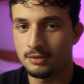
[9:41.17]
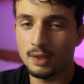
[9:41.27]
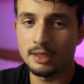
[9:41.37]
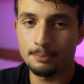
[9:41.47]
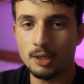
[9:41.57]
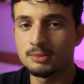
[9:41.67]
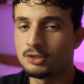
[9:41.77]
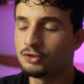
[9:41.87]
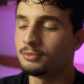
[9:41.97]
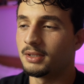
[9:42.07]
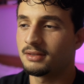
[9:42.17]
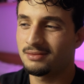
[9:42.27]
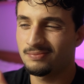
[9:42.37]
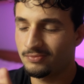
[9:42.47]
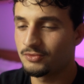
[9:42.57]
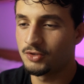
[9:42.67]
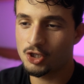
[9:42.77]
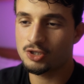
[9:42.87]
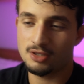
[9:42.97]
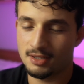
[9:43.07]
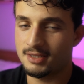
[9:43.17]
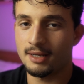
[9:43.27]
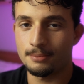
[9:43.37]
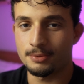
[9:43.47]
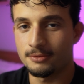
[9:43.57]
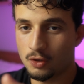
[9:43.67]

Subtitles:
Well, they probably do, but just an example.